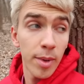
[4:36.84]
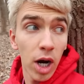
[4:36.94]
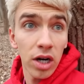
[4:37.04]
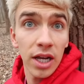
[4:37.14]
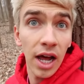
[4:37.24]
gonna be
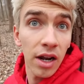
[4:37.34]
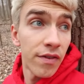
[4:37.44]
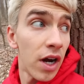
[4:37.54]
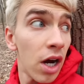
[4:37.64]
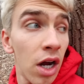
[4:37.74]
hard to get out
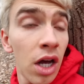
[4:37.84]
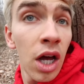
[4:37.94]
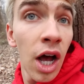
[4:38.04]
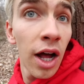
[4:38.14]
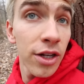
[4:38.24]
of here.
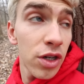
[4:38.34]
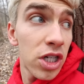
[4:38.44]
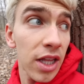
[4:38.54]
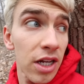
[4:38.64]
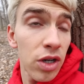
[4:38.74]
Let's go
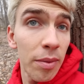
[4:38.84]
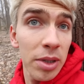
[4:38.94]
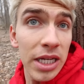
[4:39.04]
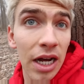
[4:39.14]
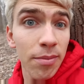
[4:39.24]
check that
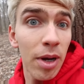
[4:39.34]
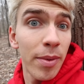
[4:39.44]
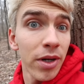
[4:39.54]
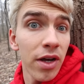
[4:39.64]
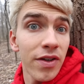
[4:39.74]
trampoline out. Maybe
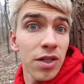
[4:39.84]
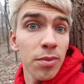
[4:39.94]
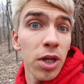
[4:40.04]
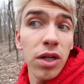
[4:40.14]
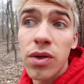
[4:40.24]
it'll give us
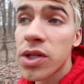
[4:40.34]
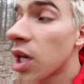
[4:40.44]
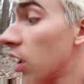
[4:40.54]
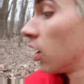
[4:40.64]
some clues.